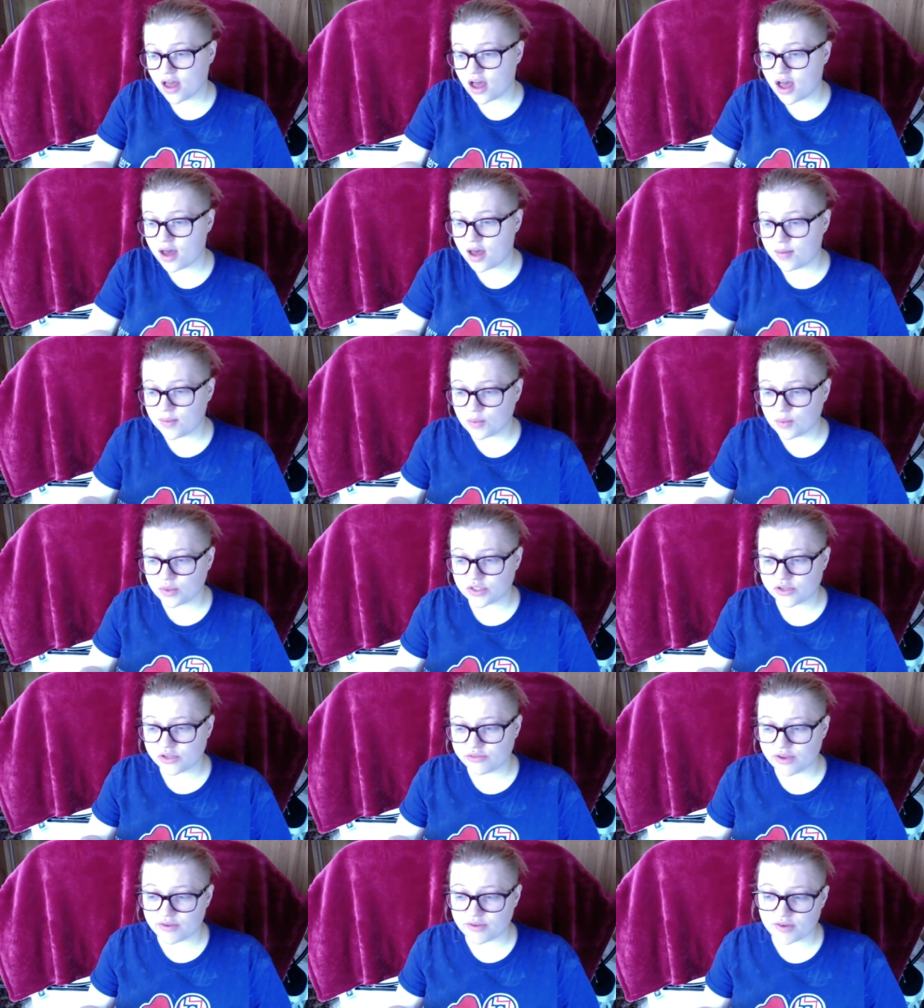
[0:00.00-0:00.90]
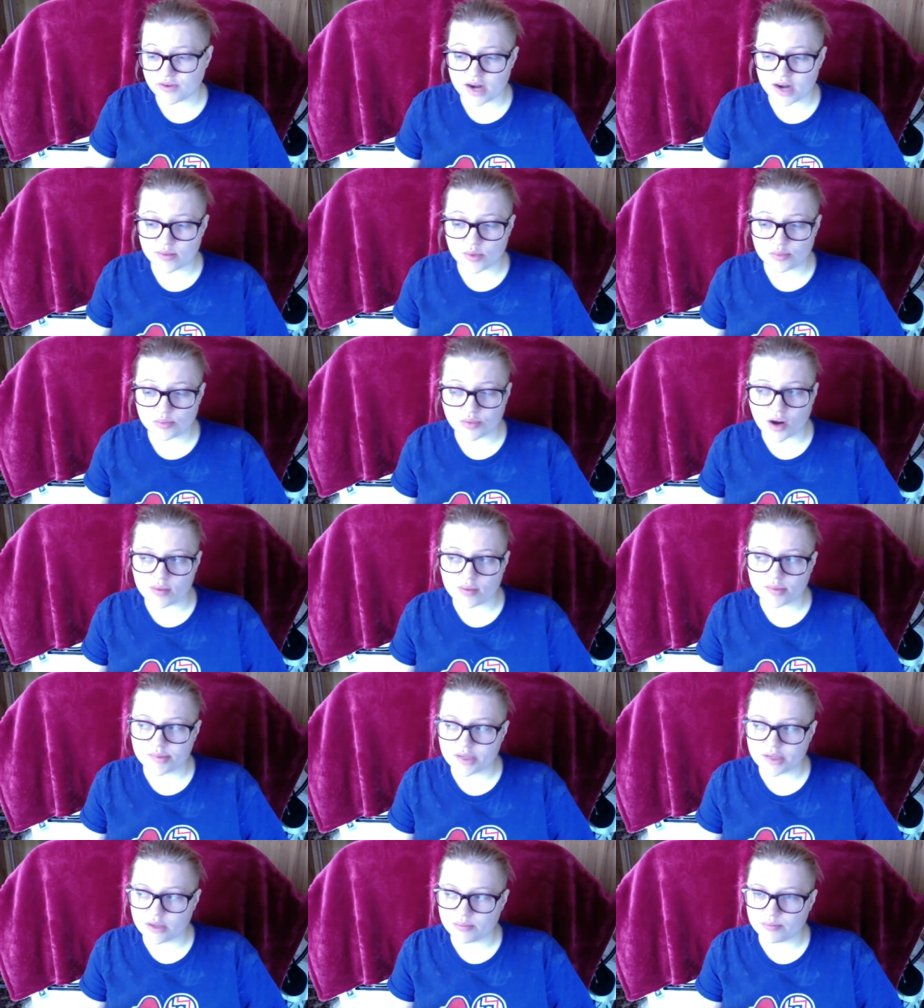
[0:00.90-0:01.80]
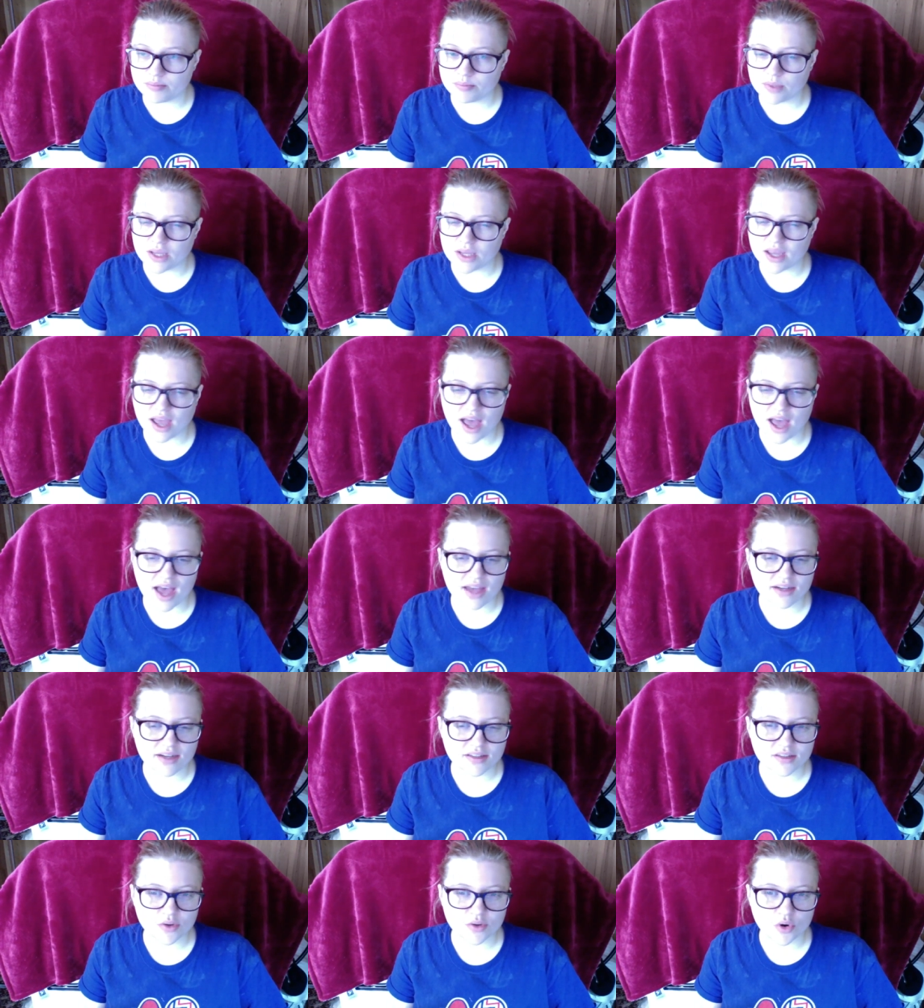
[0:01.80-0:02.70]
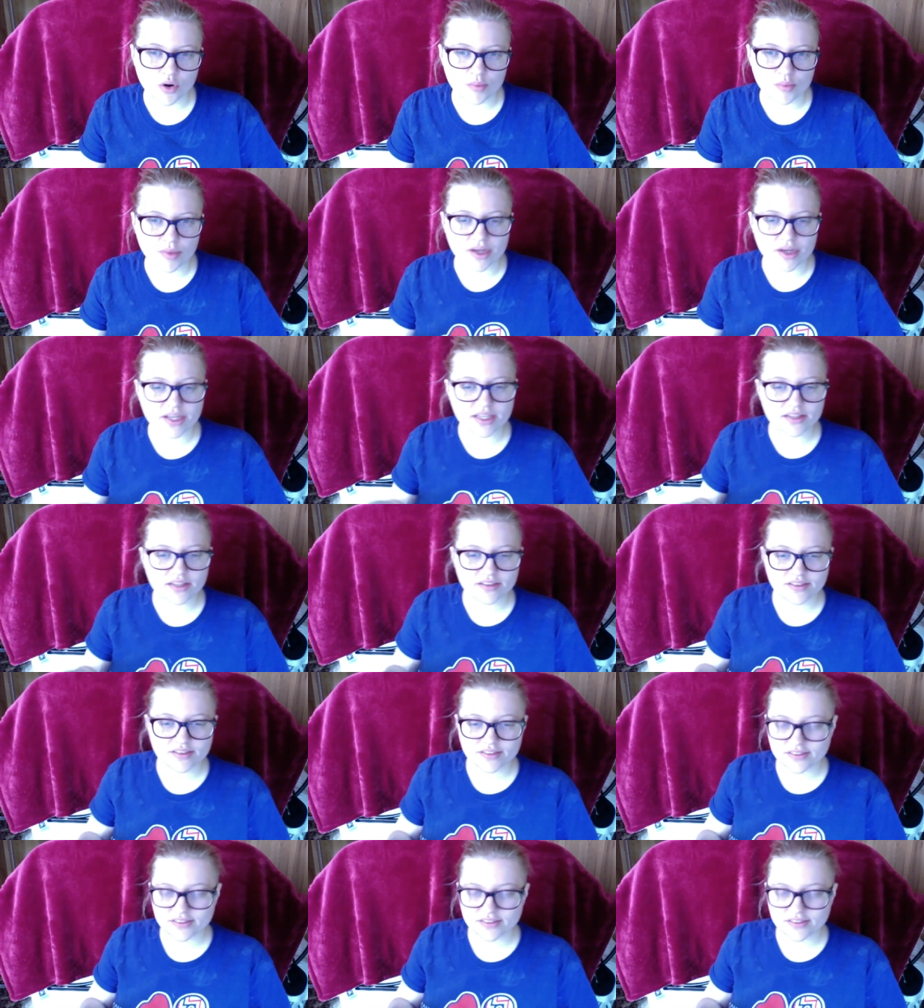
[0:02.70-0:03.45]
And what's your favorite animal? Probably a cat or a bunny.